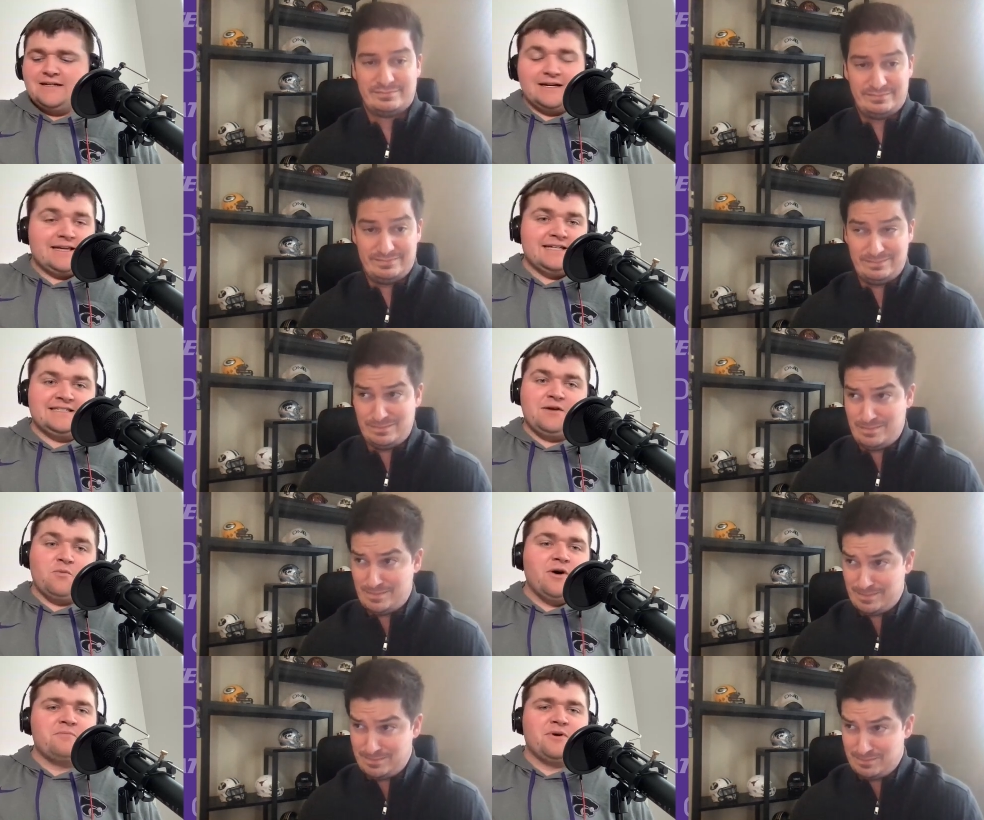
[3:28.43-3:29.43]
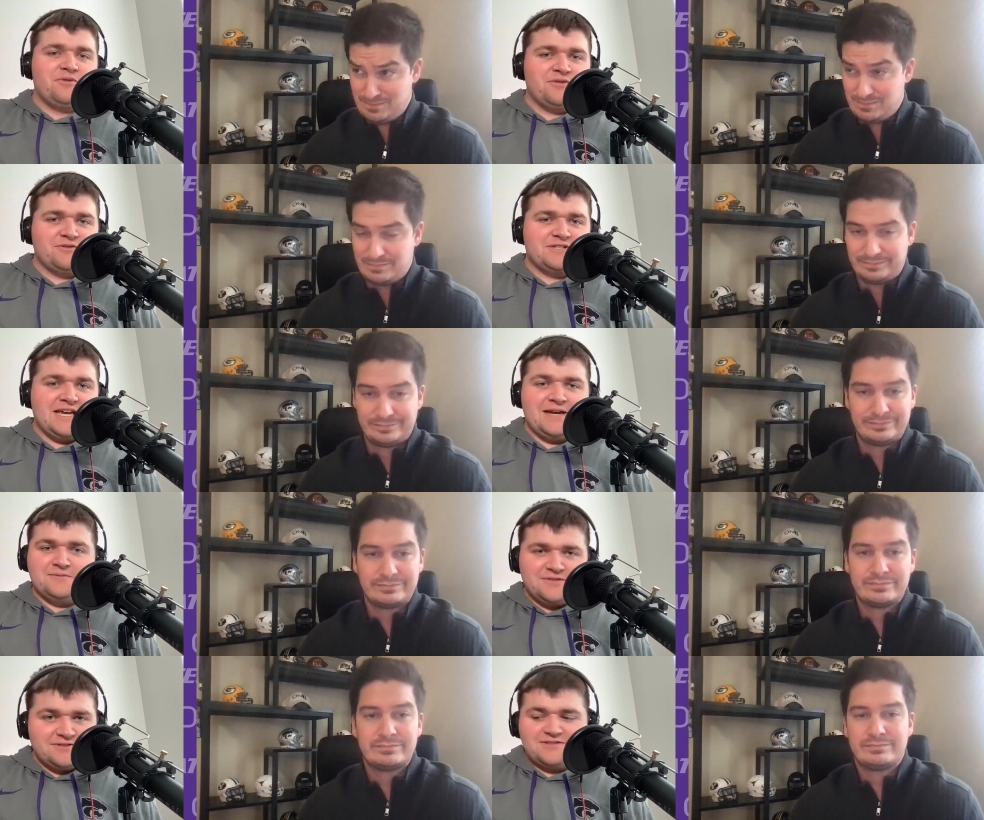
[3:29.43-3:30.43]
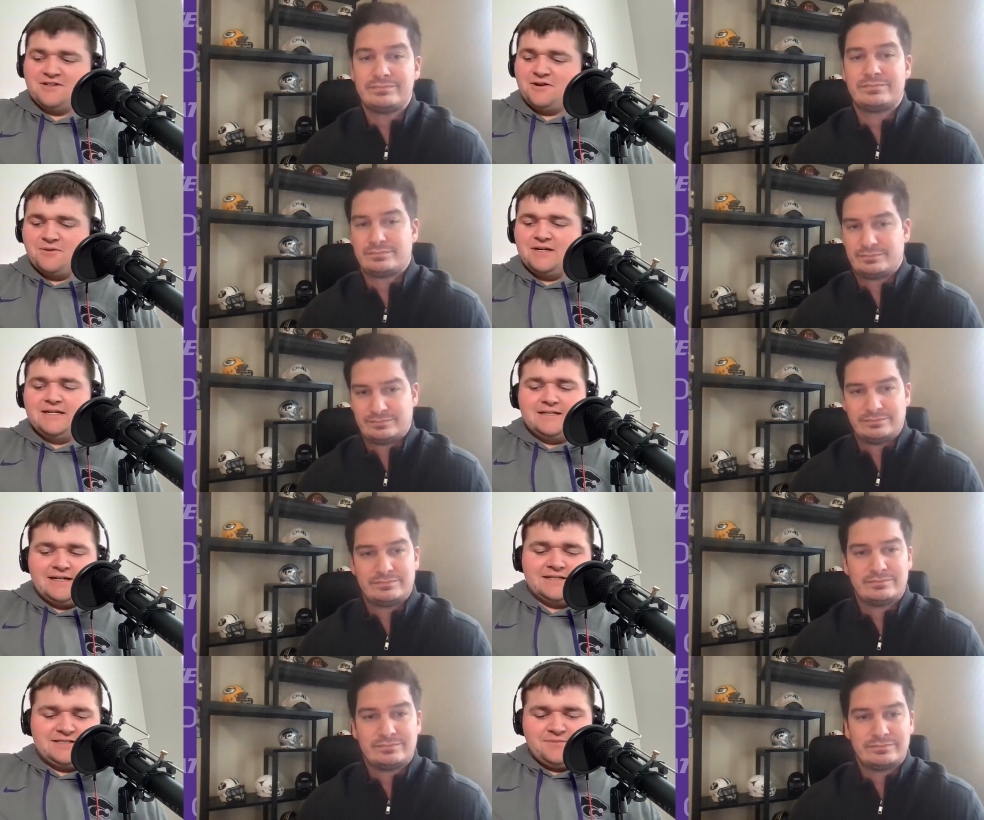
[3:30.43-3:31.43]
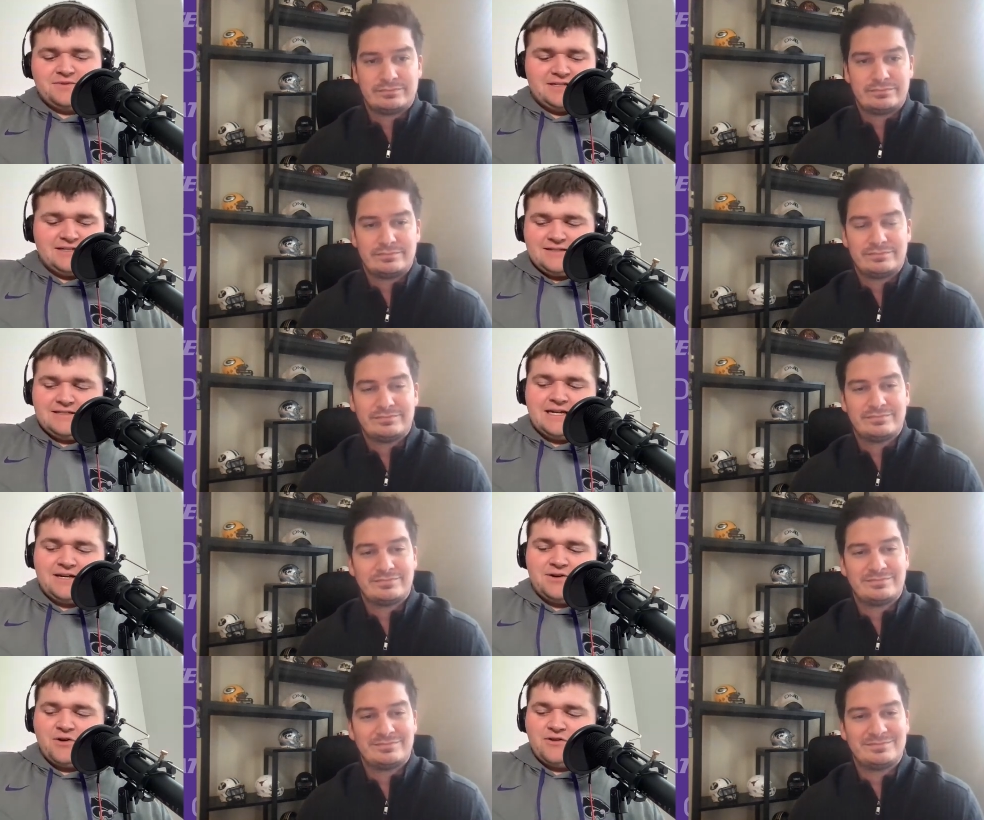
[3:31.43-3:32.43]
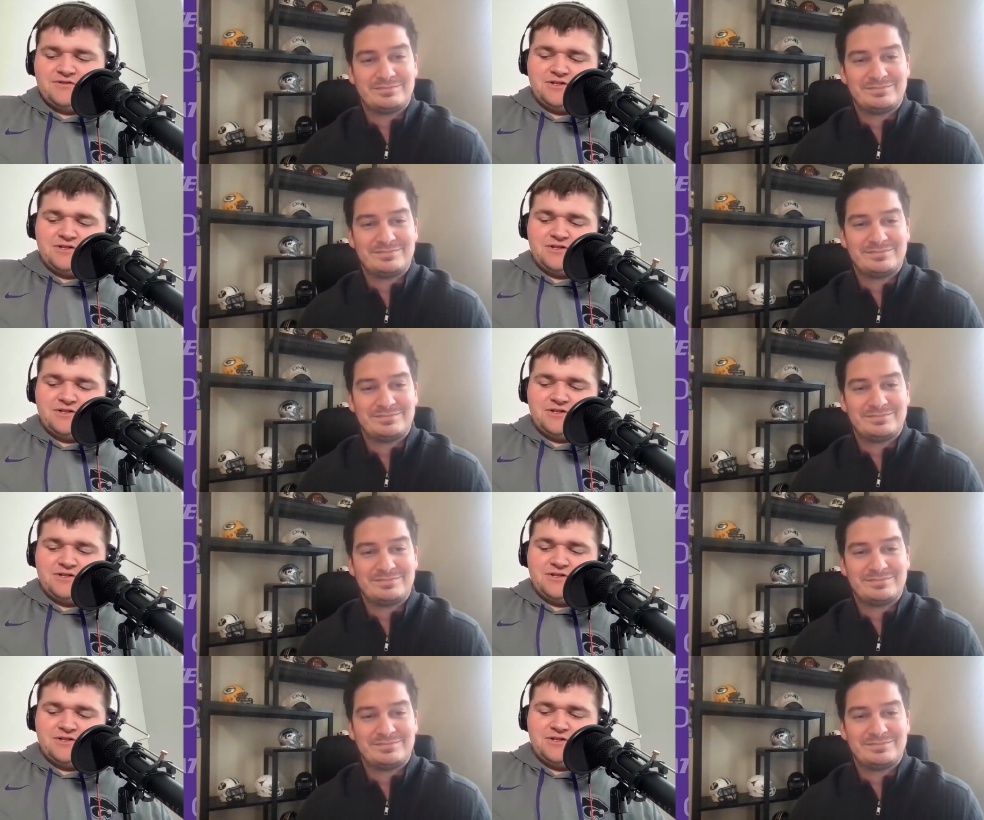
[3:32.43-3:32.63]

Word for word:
Speaker 1: Uh, K State won both of those games. So, uh, something to, to take note of.